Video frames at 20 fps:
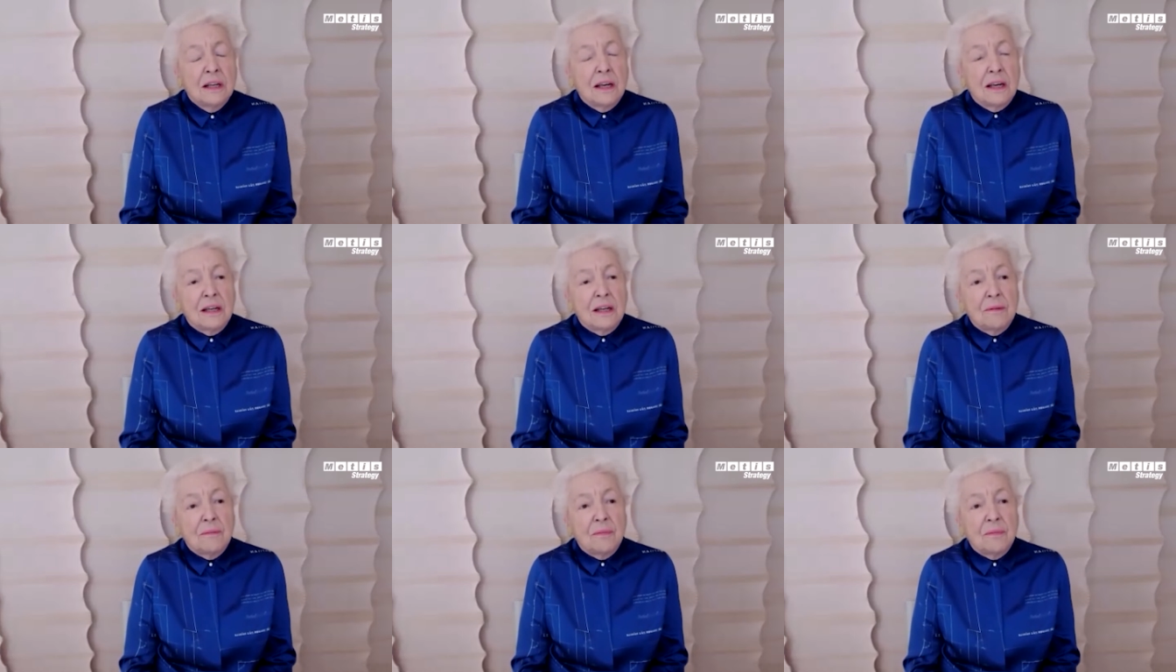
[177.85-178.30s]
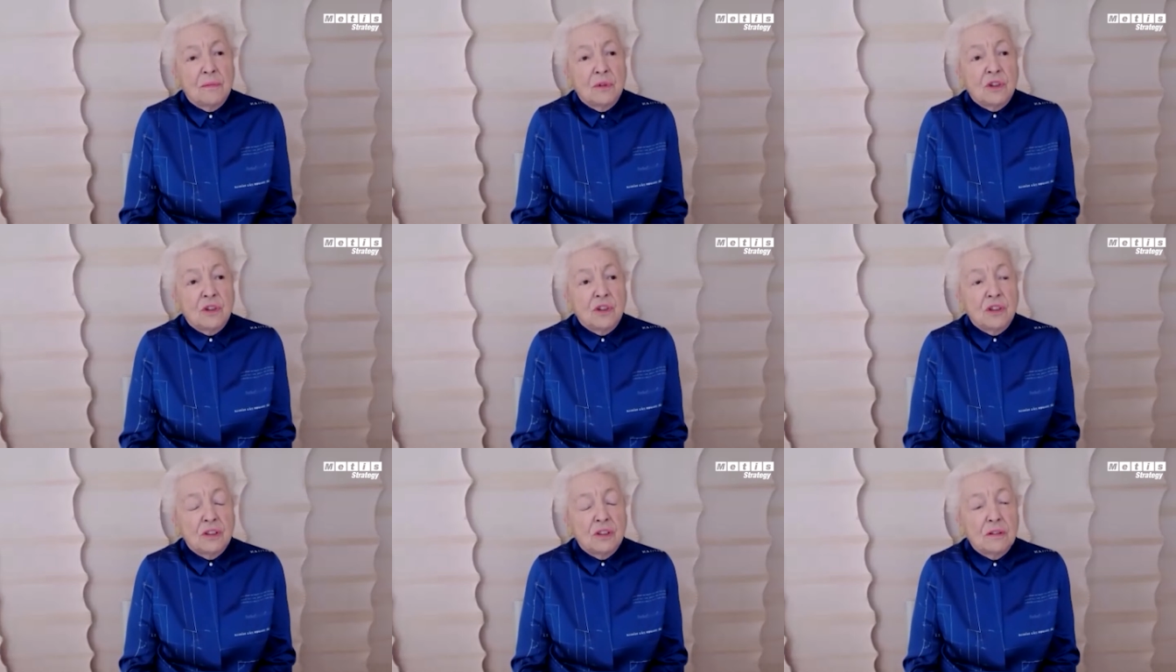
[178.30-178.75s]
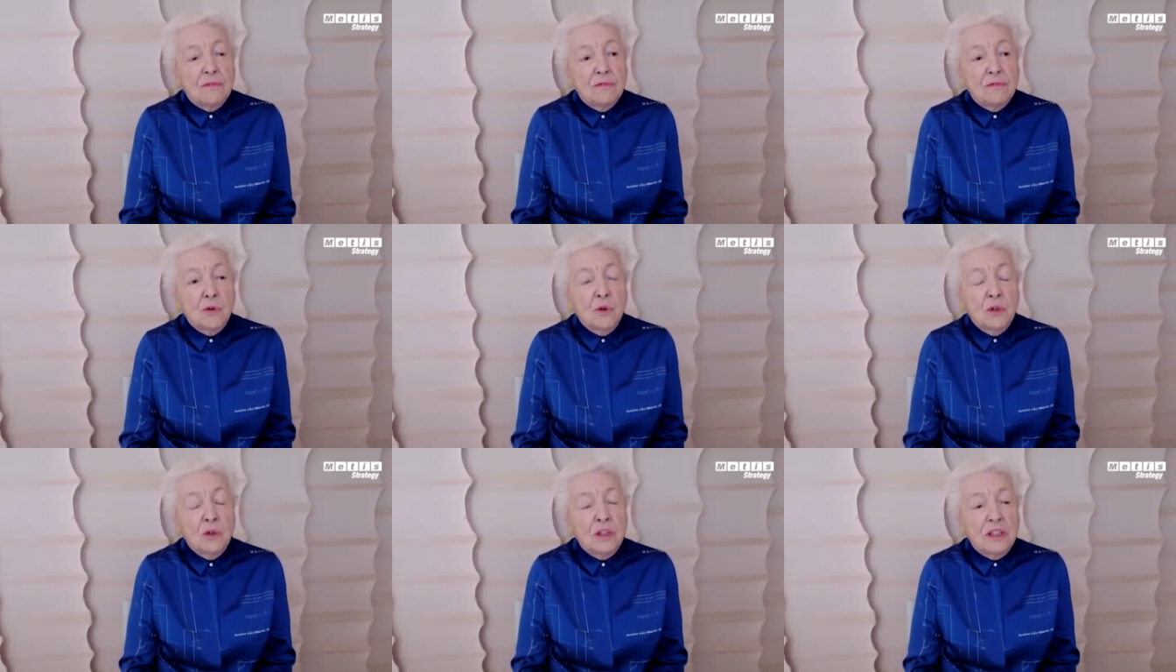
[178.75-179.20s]
um, which is a
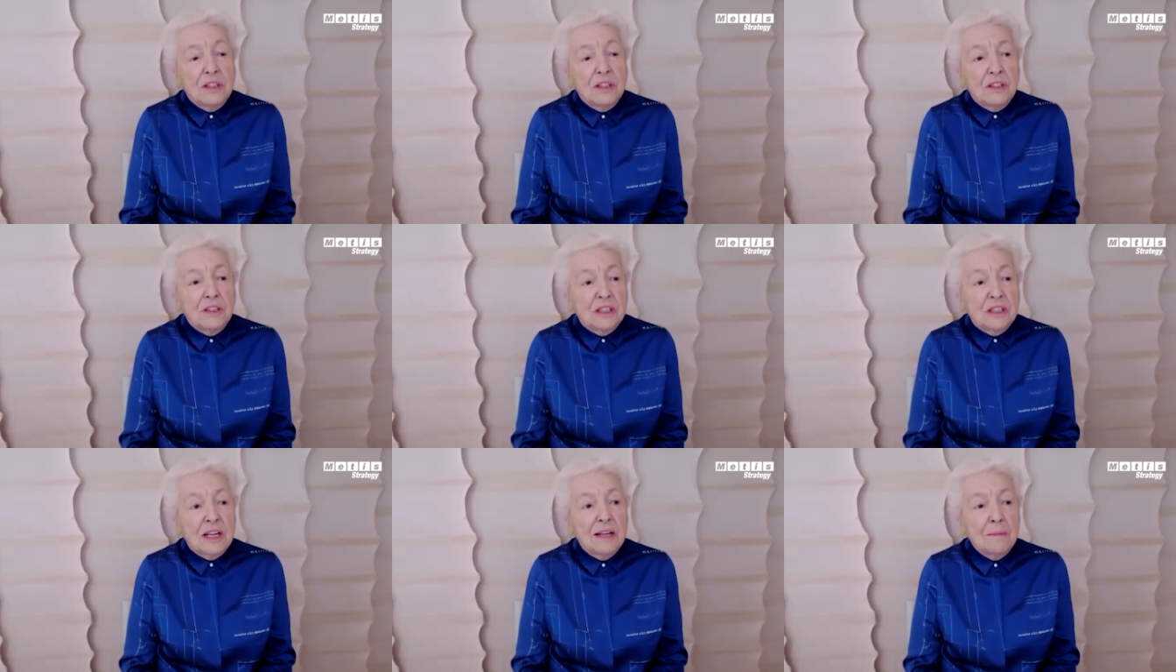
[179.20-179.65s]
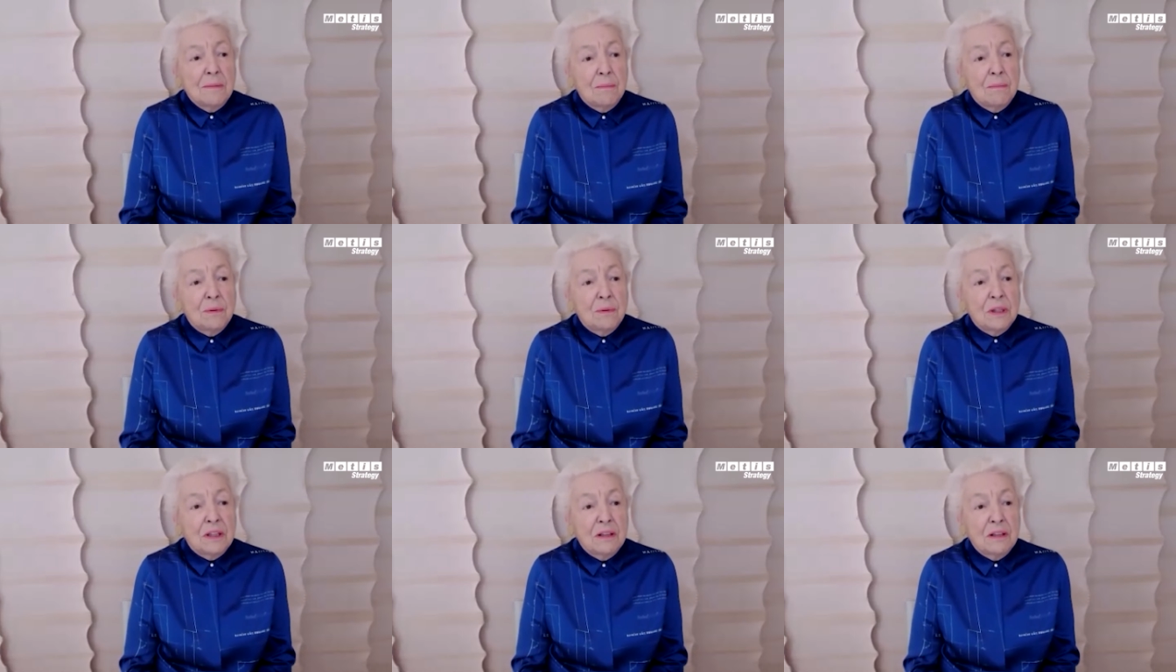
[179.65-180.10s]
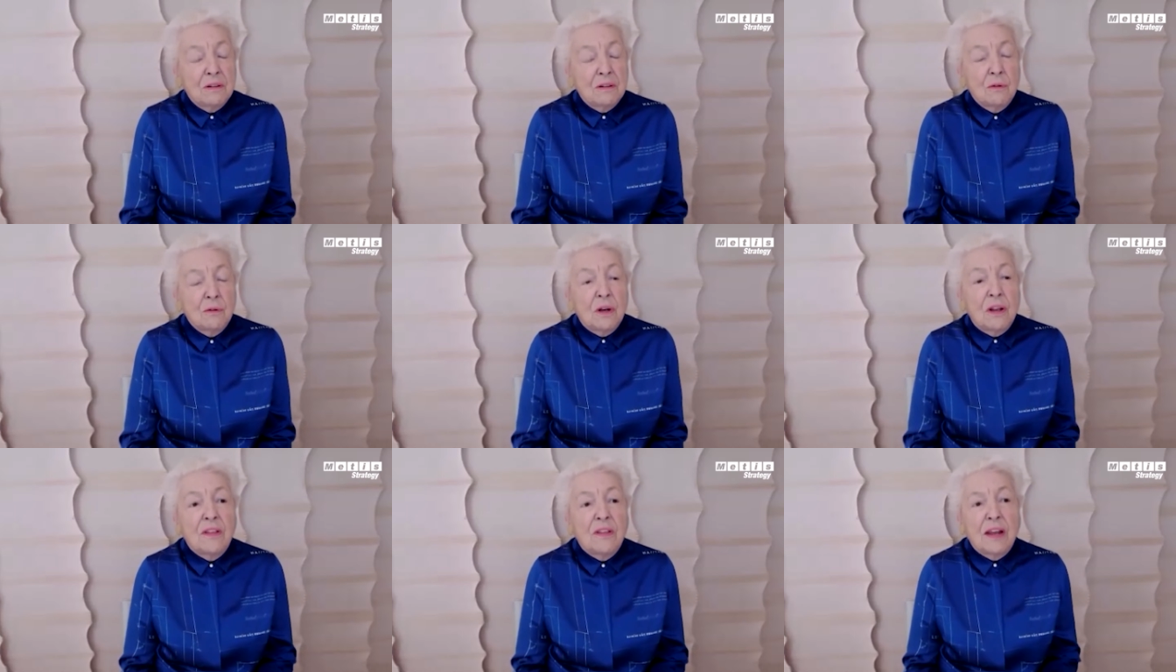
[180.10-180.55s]
Freudian slip, but the,
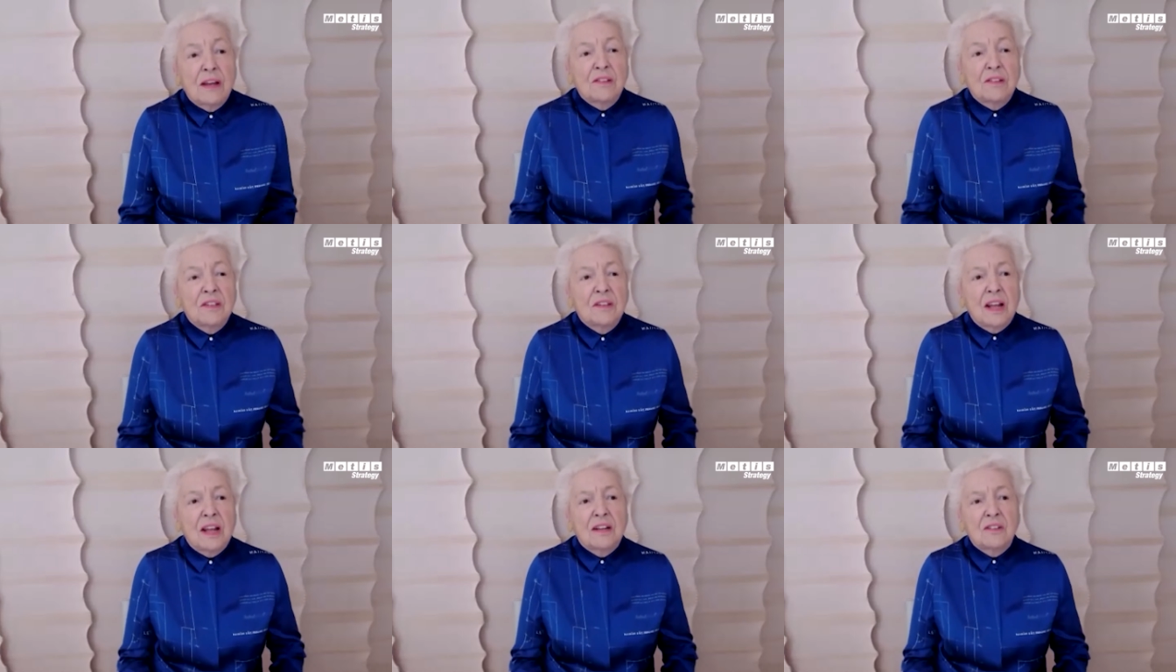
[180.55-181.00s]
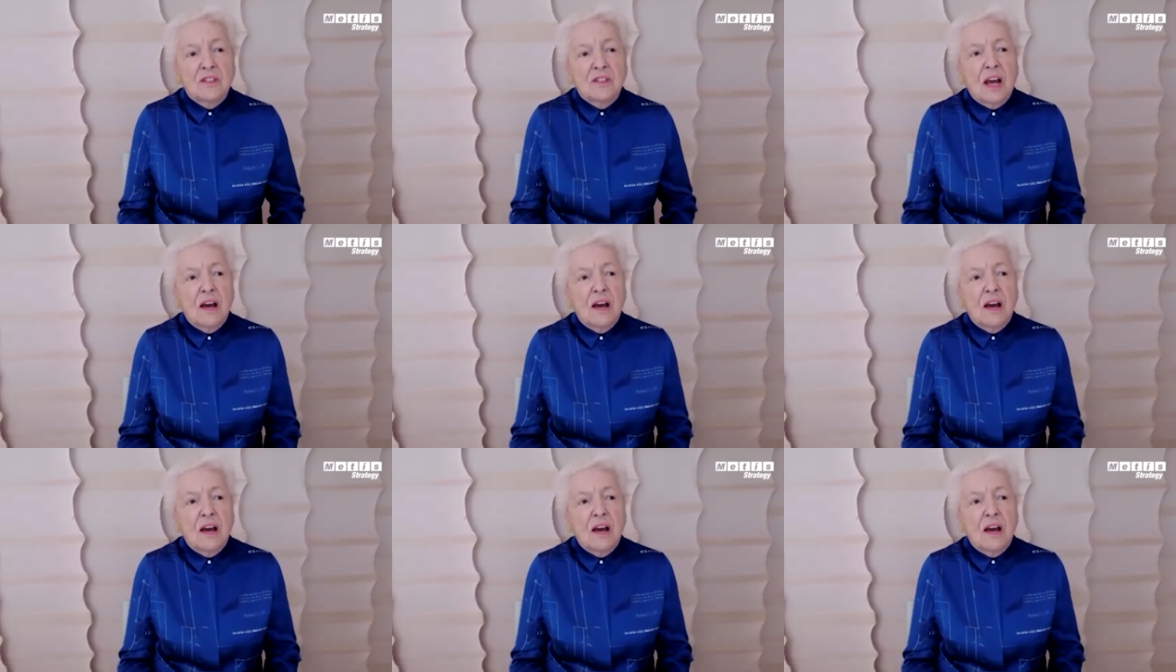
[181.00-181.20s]
you know that's that's